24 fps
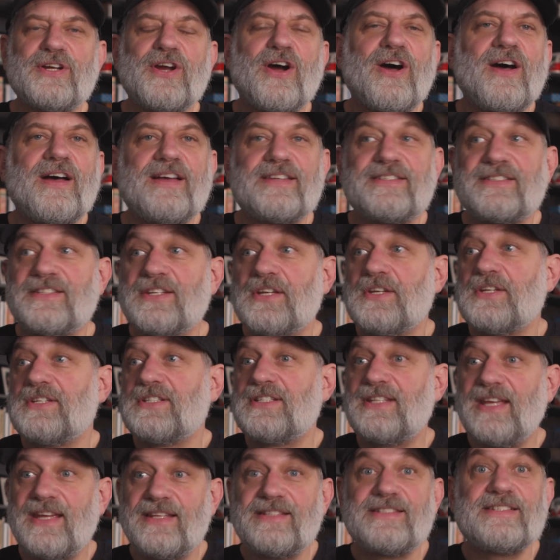to cost
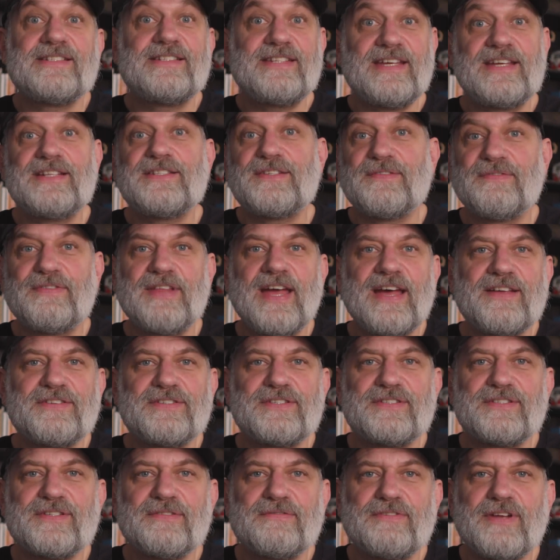tens and tens of
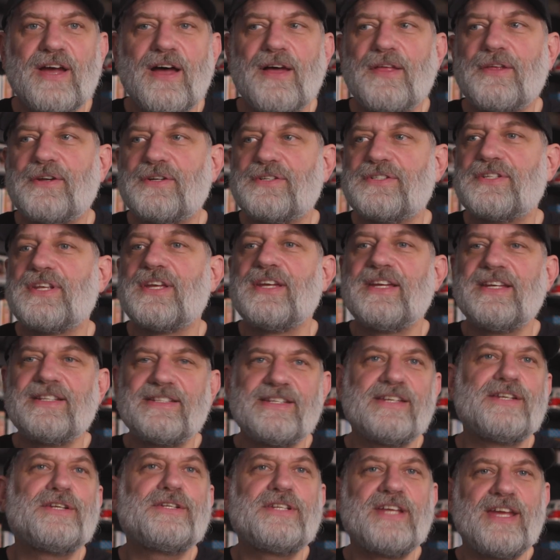thousands of dollars.
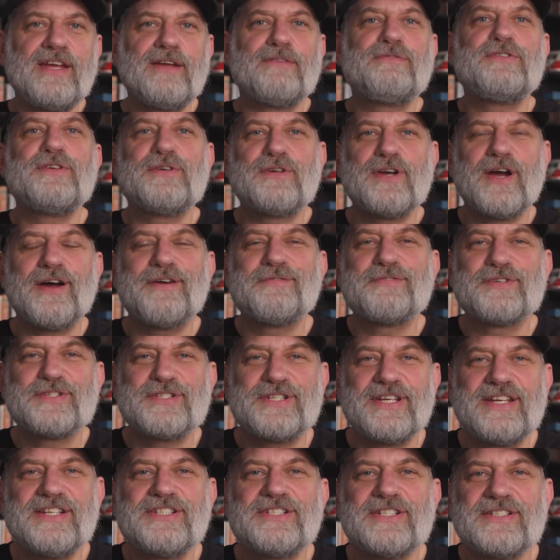It's going to take a few
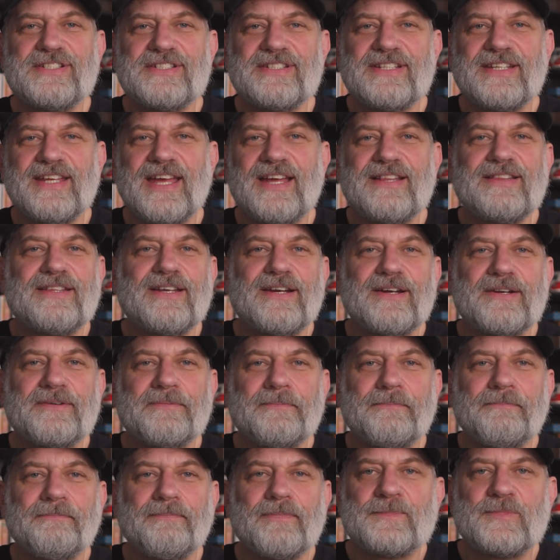conversations to get there.
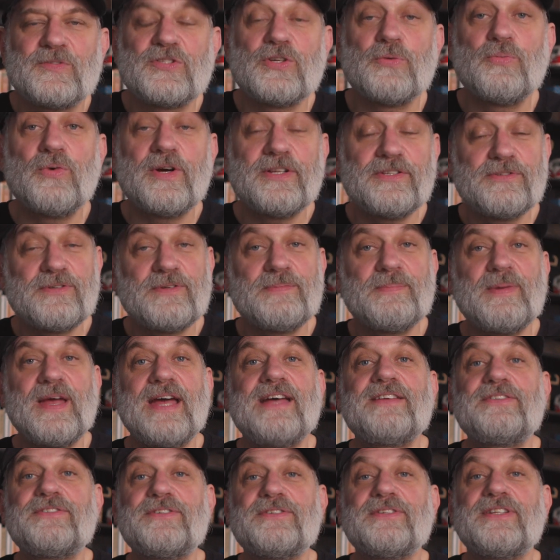So once we
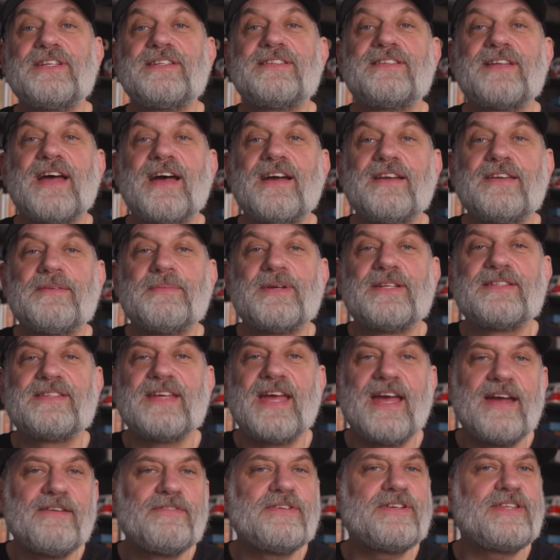mastered these documents,
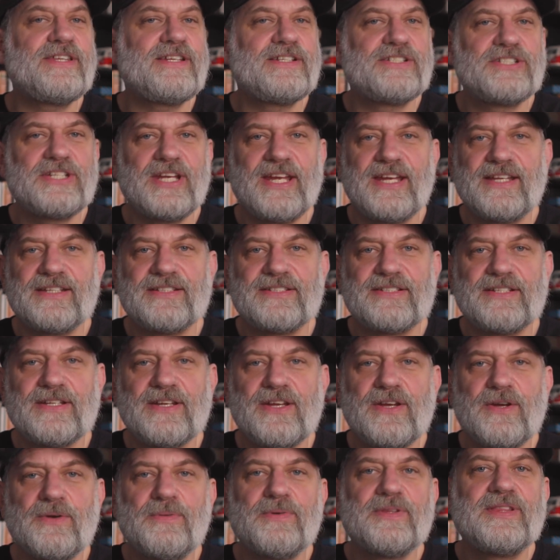everything changed.
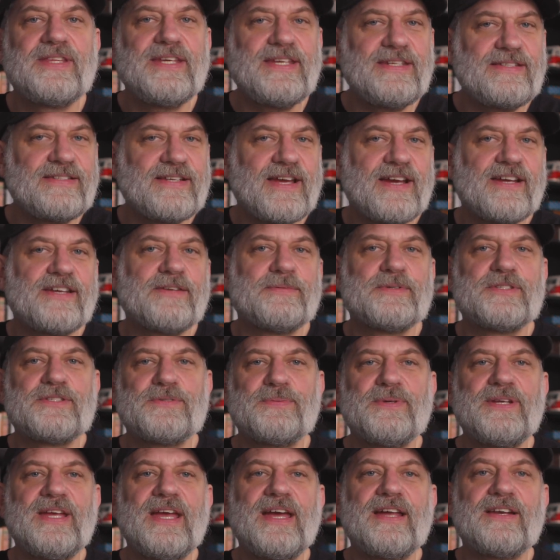With these
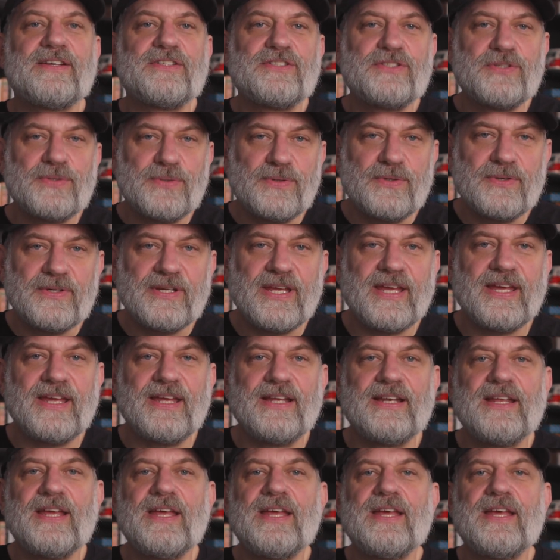documents, we had a
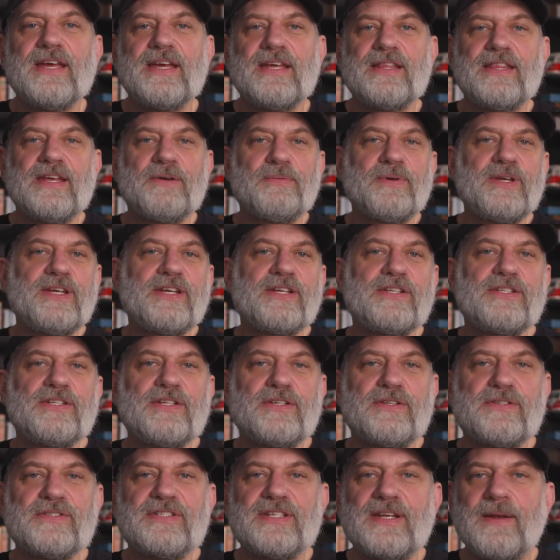toolkit that we could
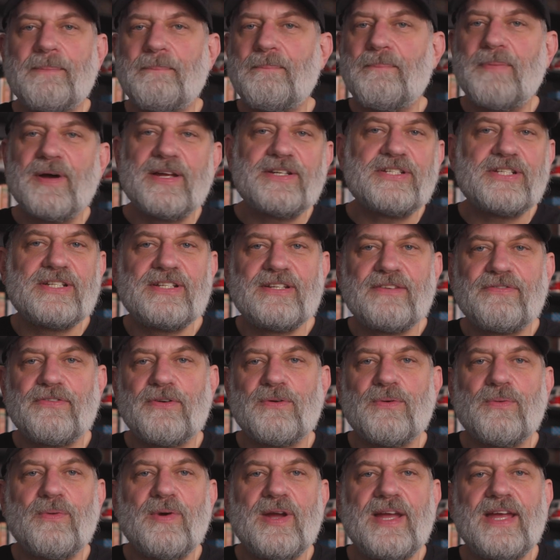use in a bunch of
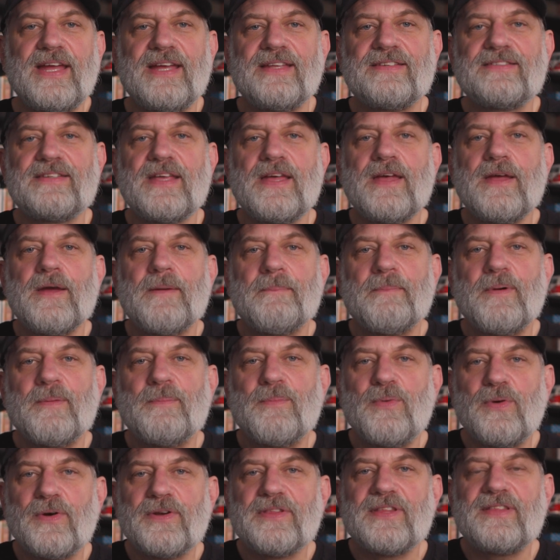different ways, but
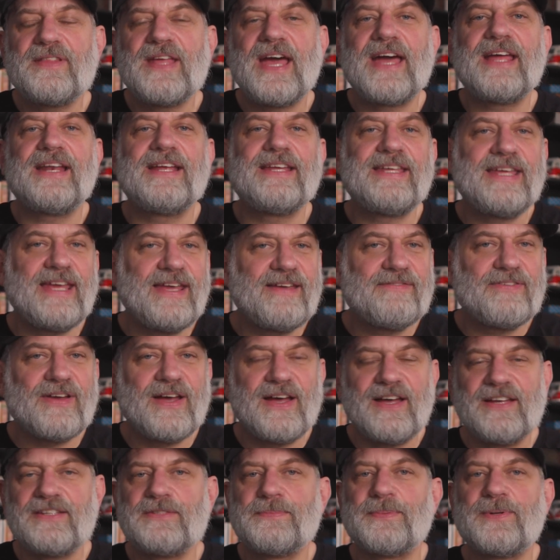more than that, it gave
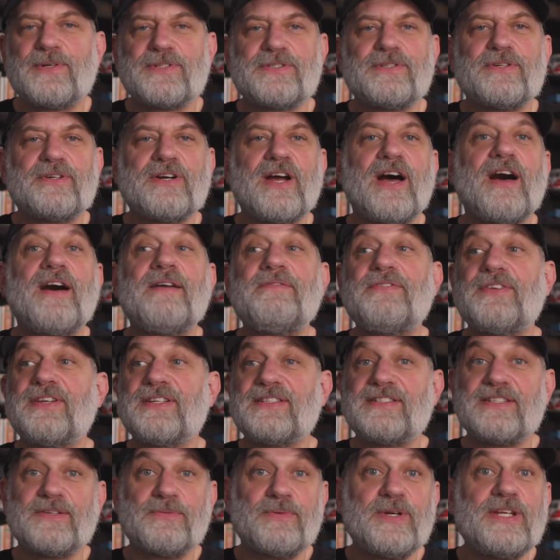us personal
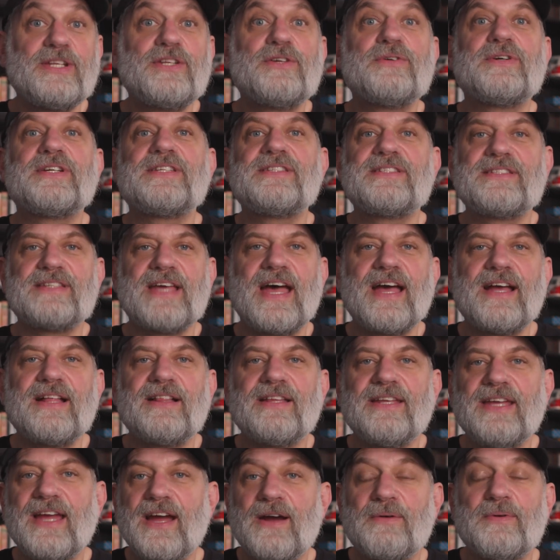confidence that we knew
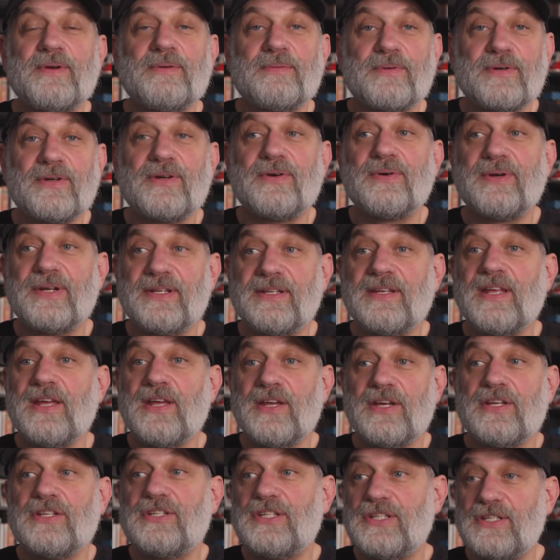exactly how we were going
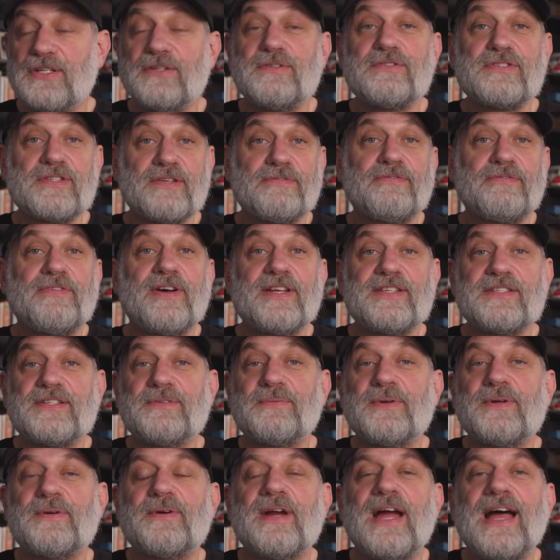to use the funds that
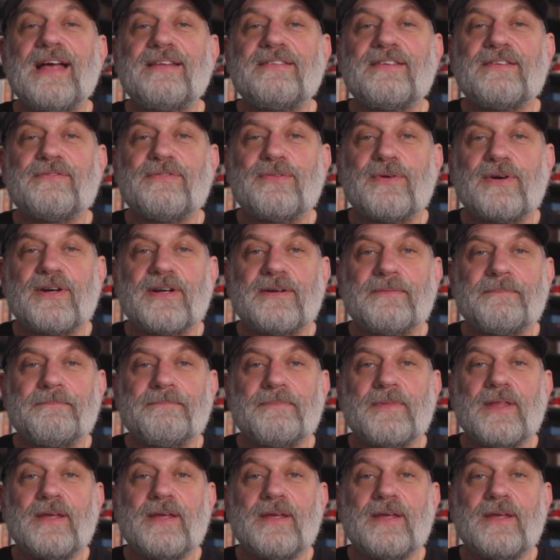we were asking for.